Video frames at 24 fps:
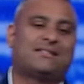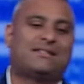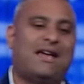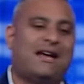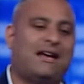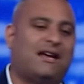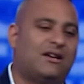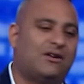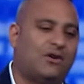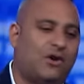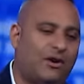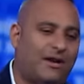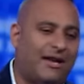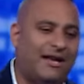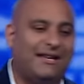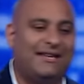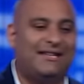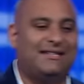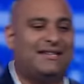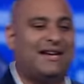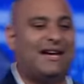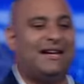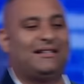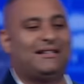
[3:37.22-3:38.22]
second on
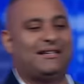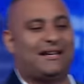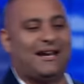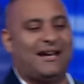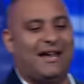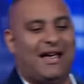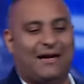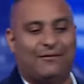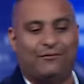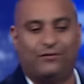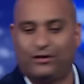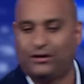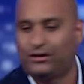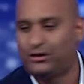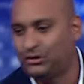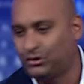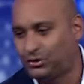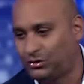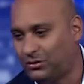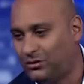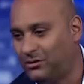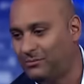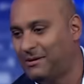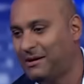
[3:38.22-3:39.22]
any day did I ever
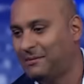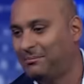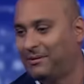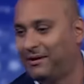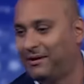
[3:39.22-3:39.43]
control my